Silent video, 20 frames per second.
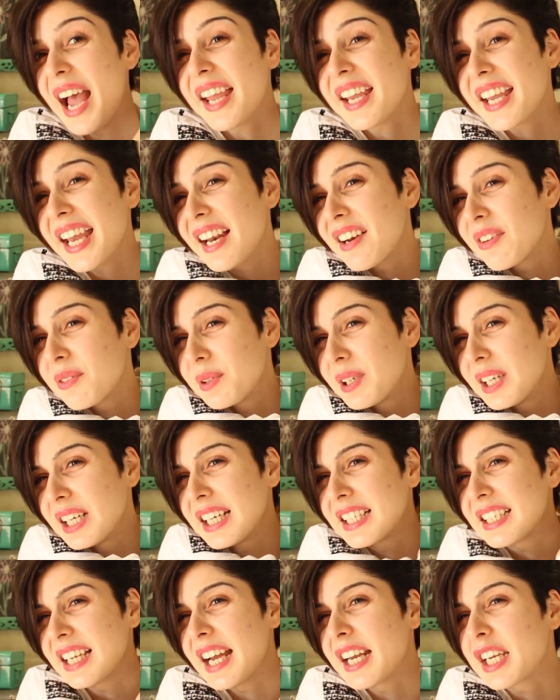I get
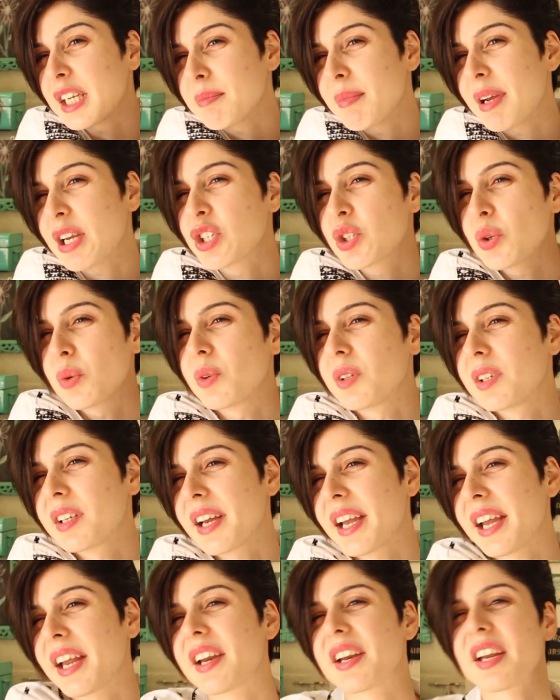really tight in my shoulder
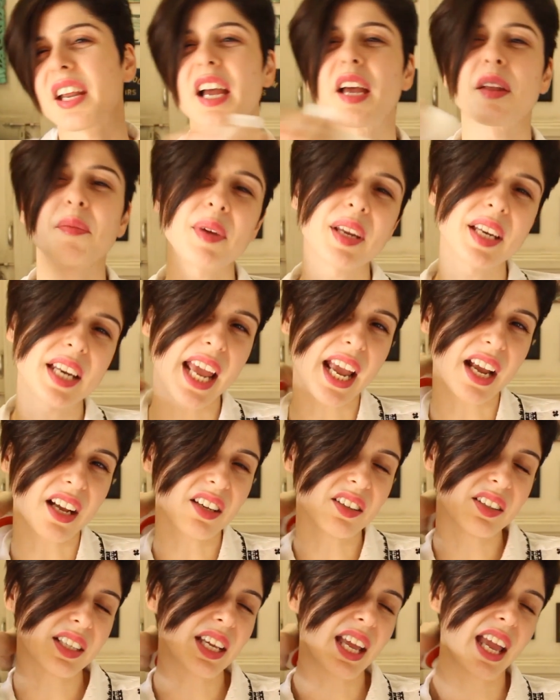area and my neck
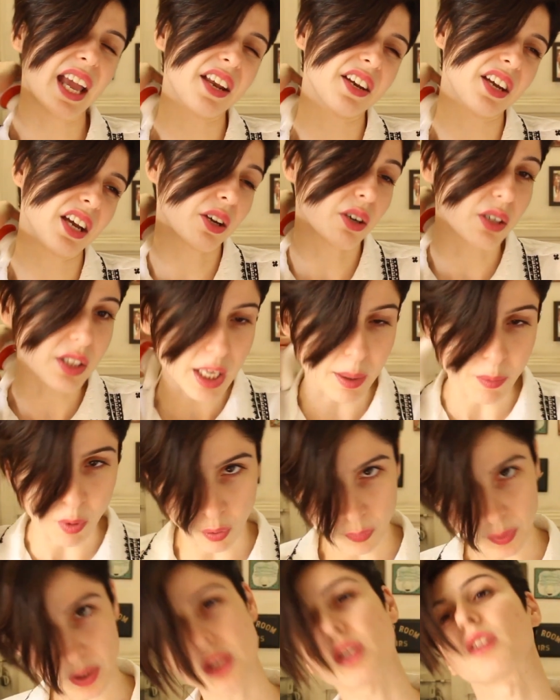area because I'm
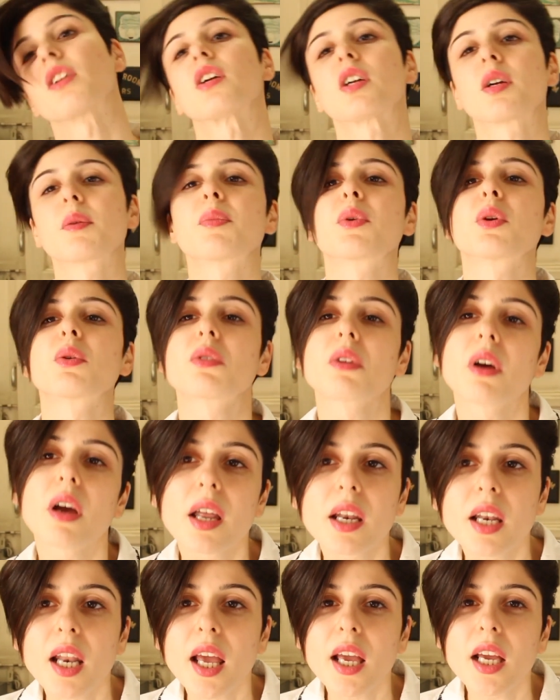always on a computer
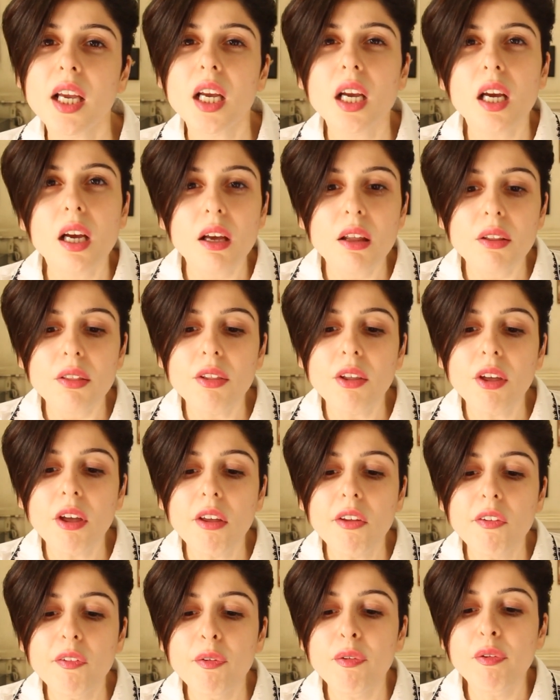and like
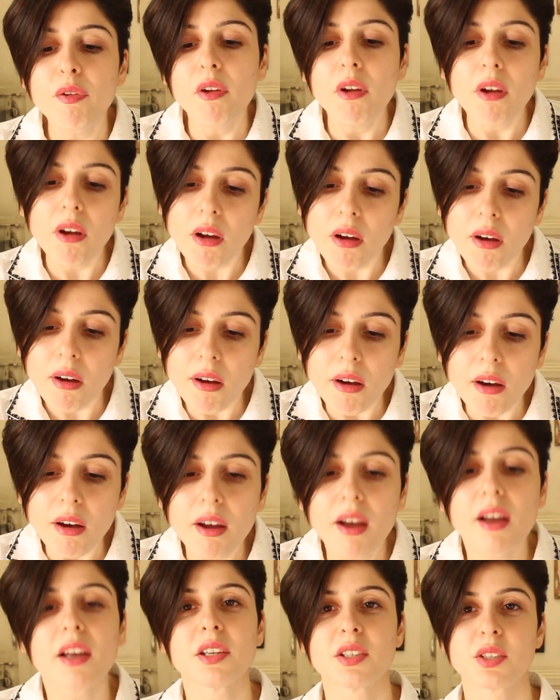this
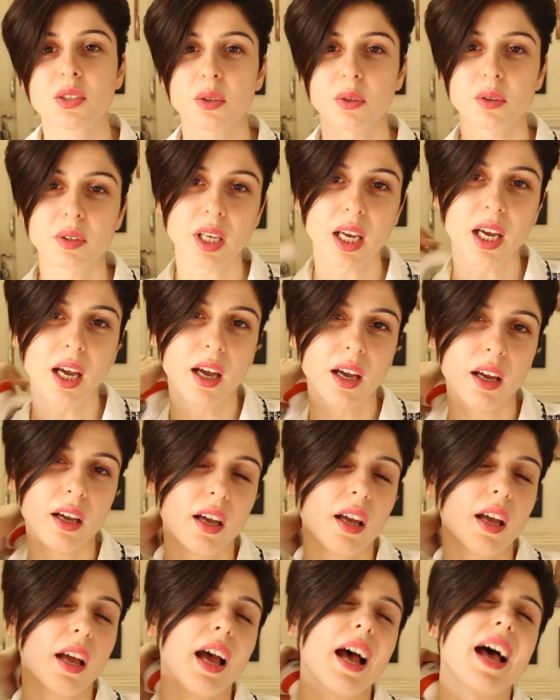so yeah
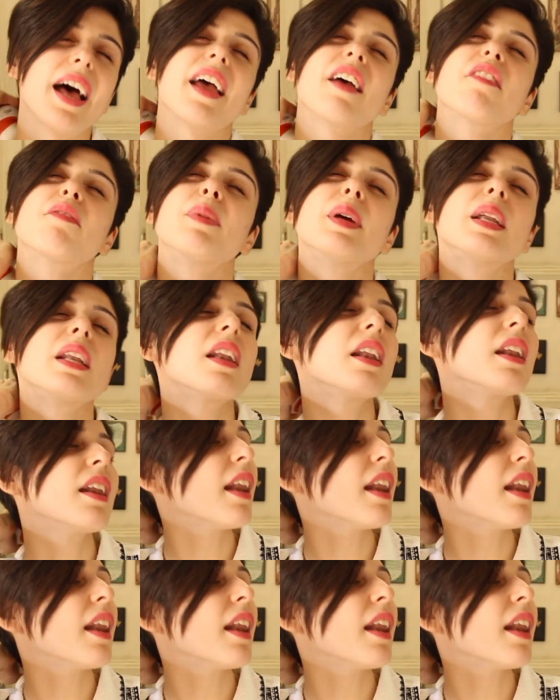I have been